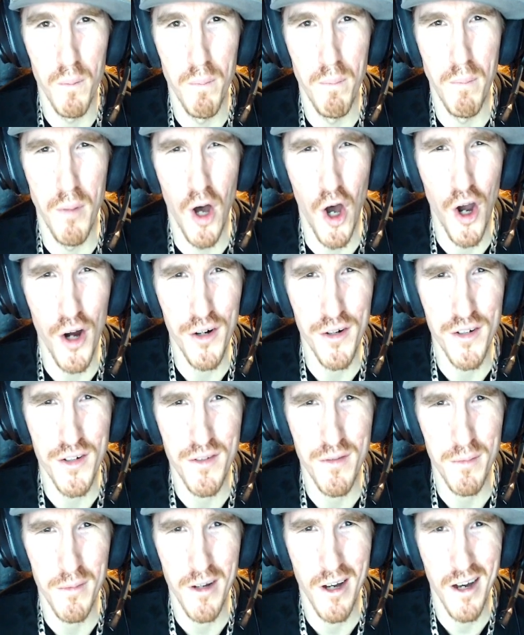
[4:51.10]
bars
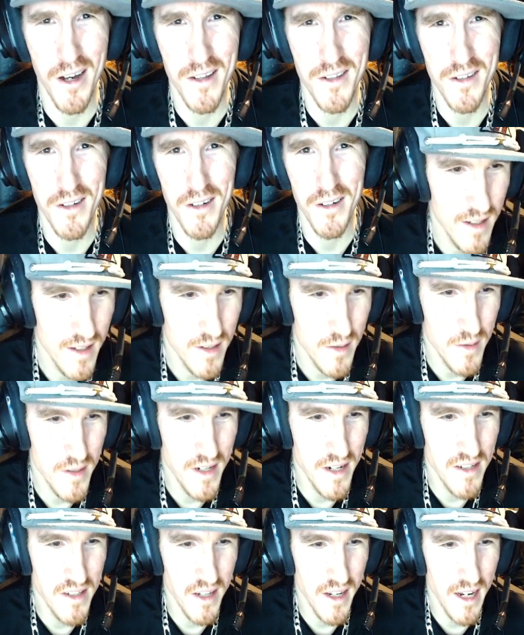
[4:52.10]
from Costco. It
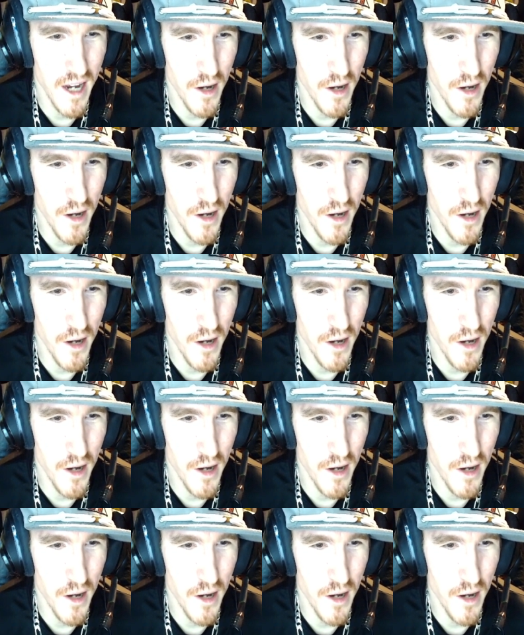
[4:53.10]
says the couch